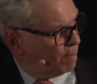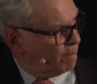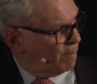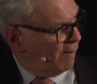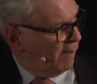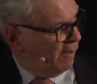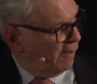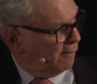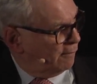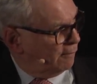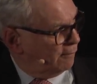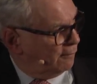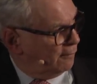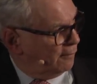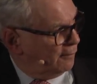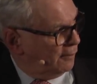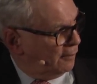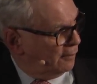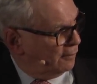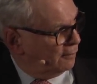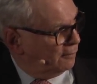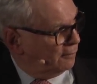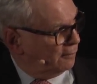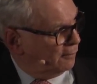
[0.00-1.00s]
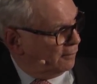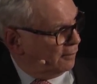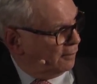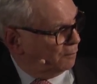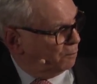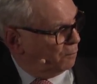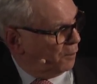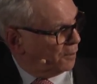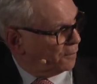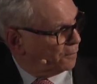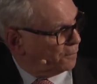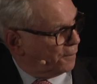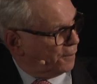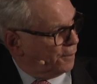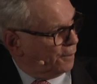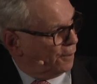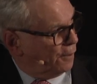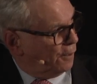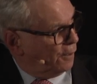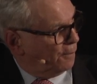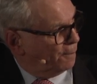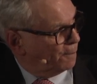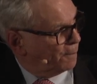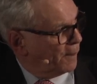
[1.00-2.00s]
in, in, in
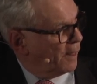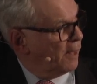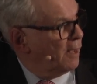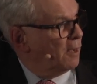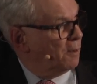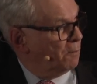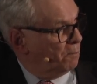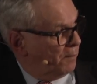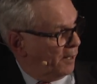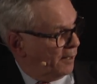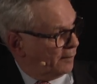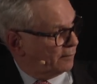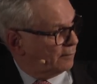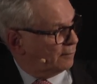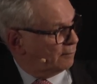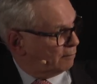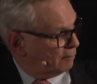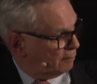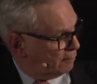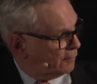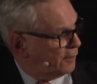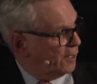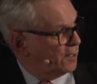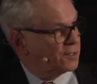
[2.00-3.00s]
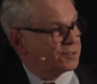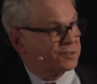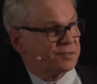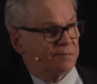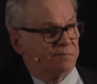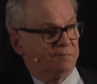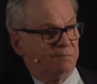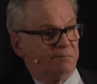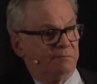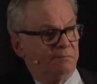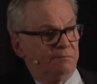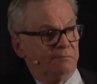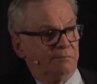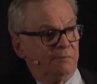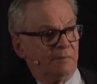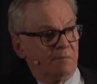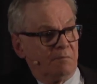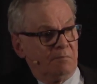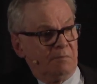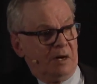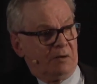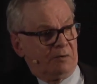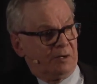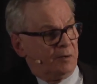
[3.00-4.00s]
Montreal. But there's
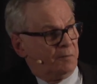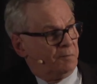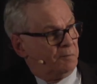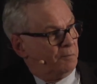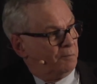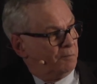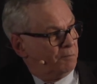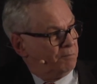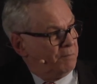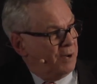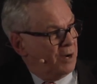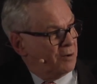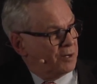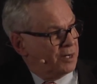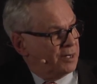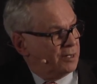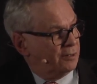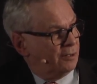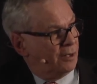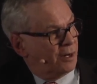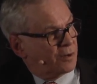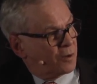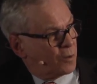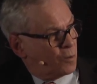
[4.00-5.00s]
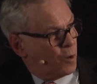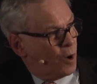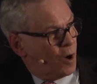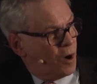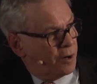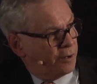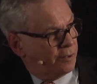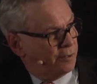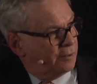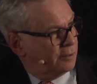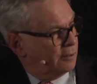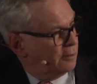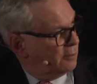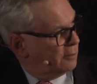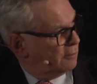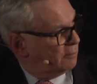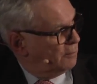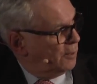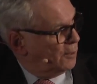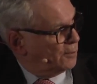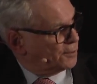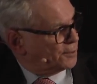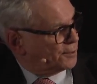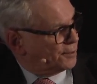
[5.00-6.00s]
Mary, Mary Larquand
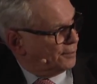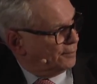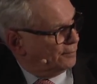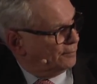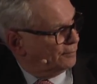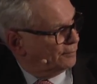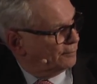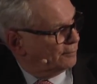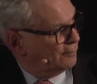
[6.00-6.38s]
Molson.